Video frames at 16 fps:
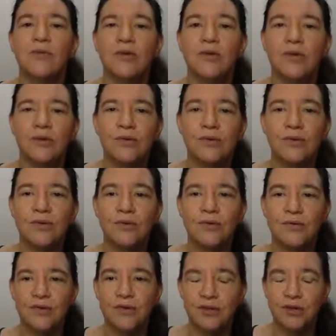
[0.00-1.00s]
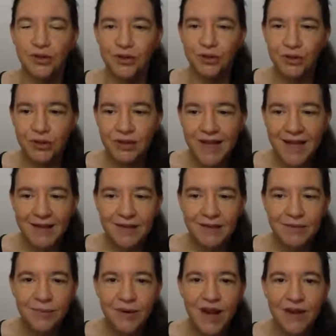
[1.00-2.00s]
You should get
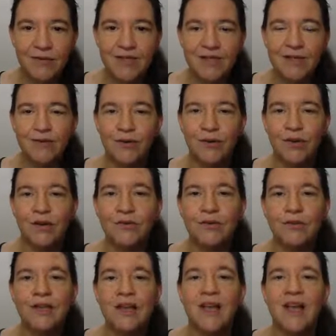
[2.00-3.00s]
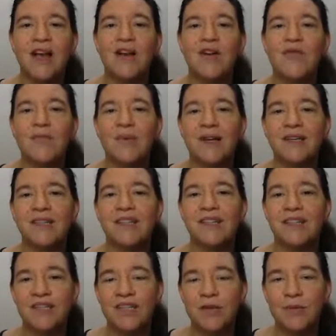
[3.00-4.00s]
privacy for those, but
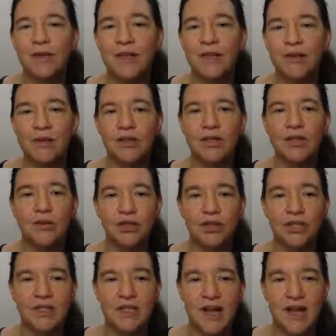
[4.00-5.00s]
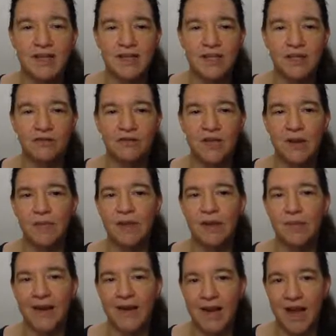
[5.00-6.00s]
it's typically not a huge disaster if something
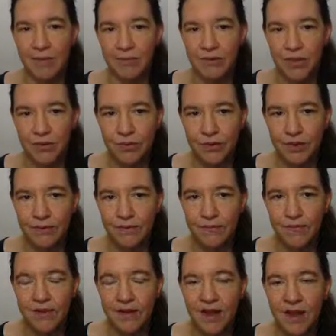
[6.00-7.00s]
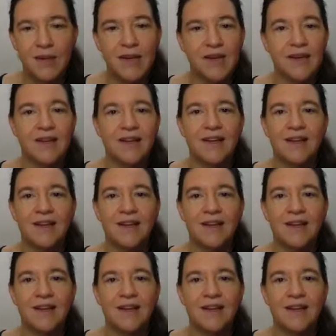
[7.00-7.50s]
bad happens to it. I mean,